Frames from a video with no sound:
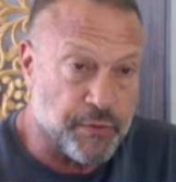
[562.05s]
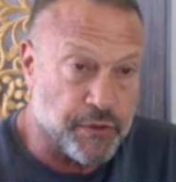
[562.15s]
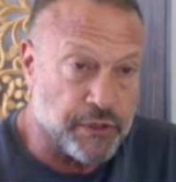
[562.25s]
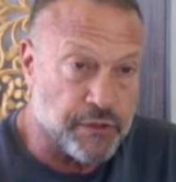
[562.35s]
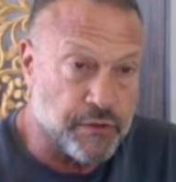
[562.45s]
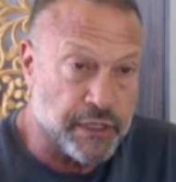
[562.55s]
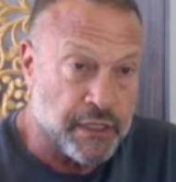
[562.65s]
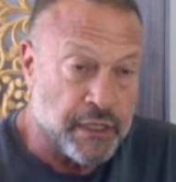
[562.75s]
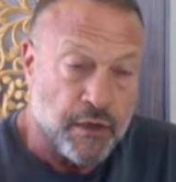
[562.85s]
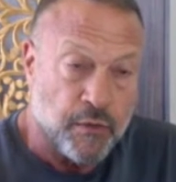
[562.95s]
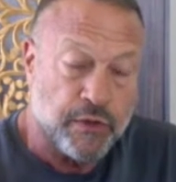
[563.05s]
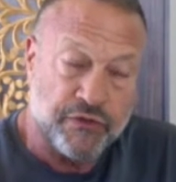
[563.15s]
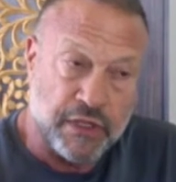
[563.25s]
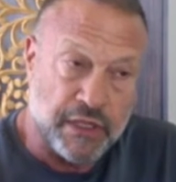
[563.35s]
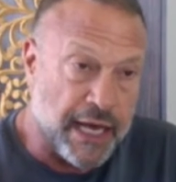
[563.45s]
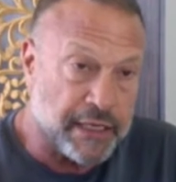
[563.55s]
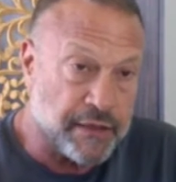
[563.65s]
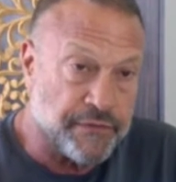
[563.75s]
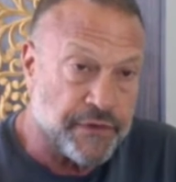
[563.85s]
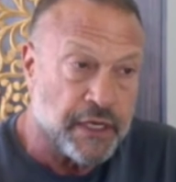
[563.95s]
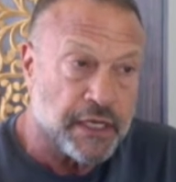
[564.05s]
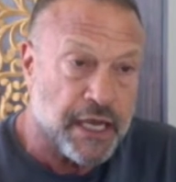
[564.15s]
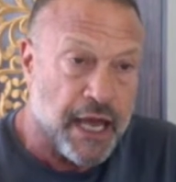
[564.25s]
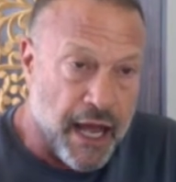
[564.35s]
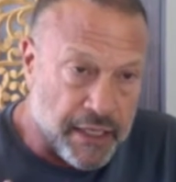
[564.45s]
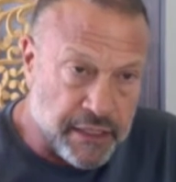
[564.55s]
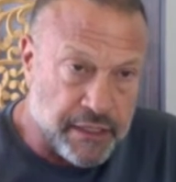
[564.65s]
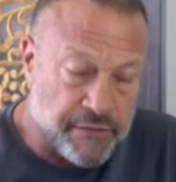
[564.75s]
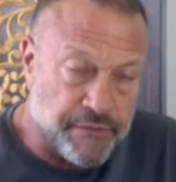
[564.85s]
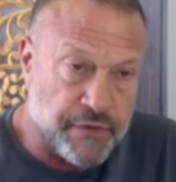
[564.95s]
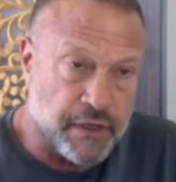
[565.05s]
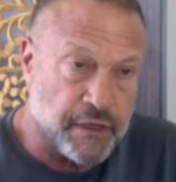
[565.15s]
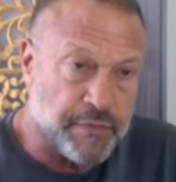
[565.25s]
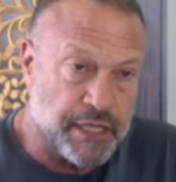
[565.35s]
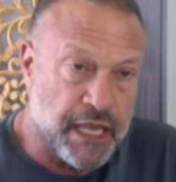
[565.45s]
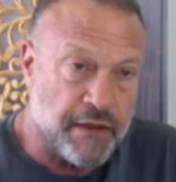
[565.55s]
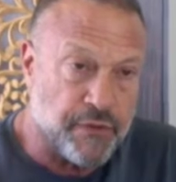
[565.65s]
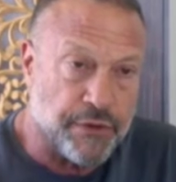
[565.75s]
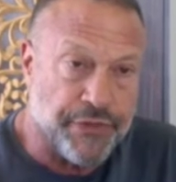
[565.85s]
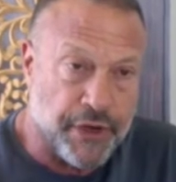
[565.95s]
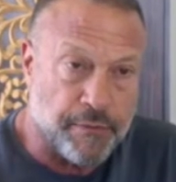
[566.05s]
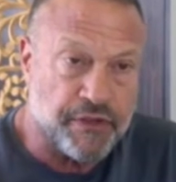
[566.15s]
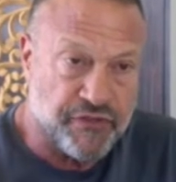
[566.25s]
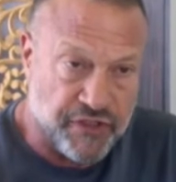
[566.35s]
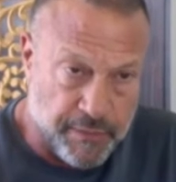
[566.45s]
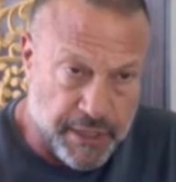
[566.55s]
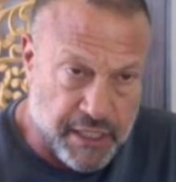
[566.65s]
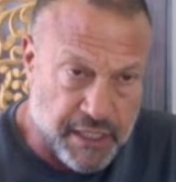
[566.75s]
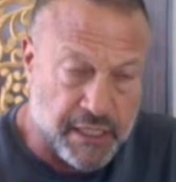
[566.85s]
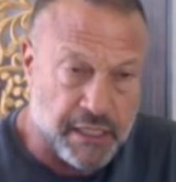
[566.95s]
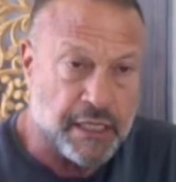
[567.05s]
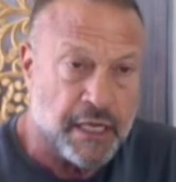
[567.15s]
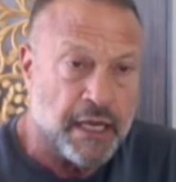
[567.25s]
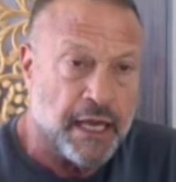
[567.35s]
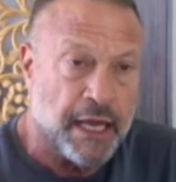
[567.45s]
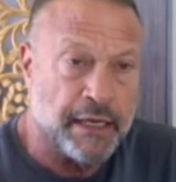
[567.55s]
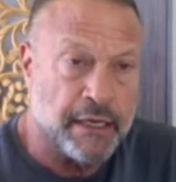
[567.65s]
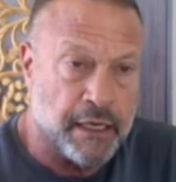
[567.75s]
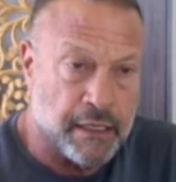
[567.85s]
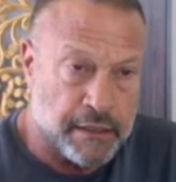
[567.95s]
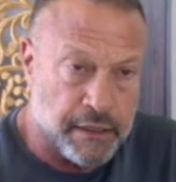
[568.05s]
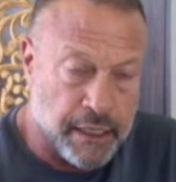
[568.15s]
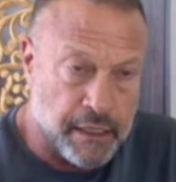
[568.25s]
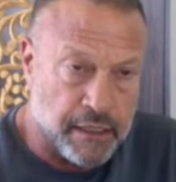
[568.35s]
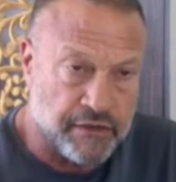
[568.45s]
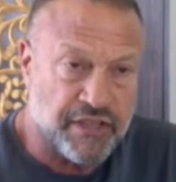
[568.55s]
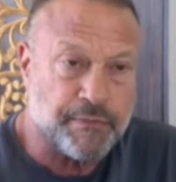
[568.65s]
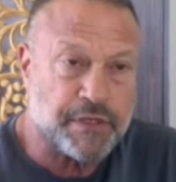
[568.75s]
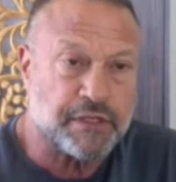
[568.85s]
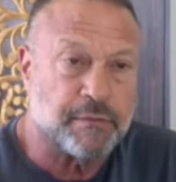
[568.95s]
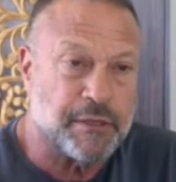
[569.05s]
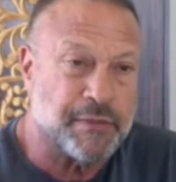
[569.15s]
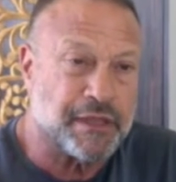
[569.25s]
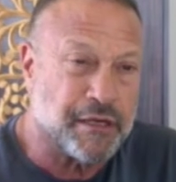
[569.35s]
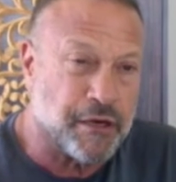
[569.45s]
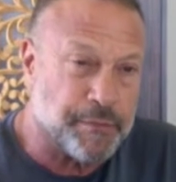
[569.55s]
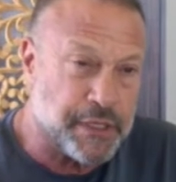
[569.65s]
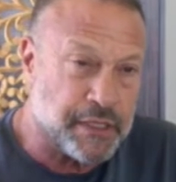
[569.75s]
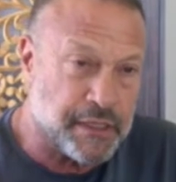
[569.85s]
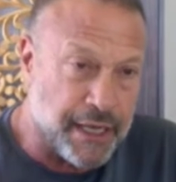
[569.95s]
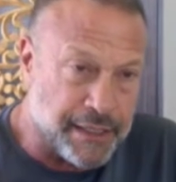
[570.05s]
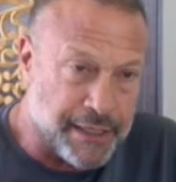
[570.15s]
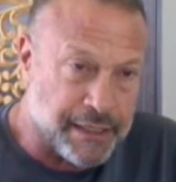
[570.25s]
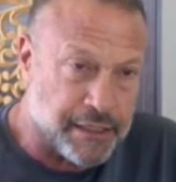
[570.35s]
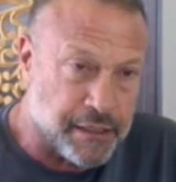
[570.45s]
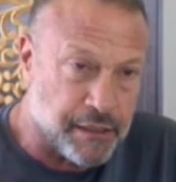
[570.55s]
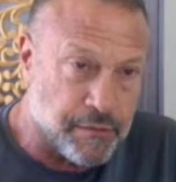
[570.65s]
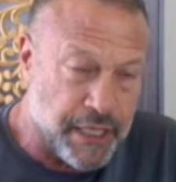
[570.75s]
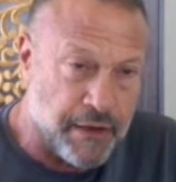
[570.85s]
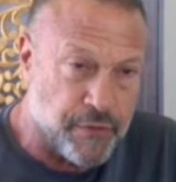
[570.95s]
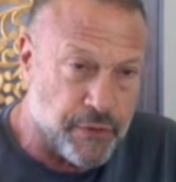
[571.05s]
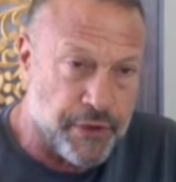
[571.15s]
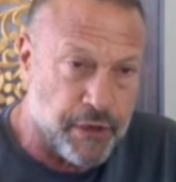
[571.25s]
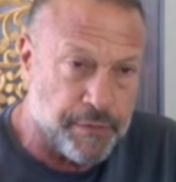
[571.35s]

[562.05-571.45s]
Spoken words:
We use a lot of cognitive behavioral therapy, CBT, and acceptance commitment therapy and dialectical behavioral therapy, because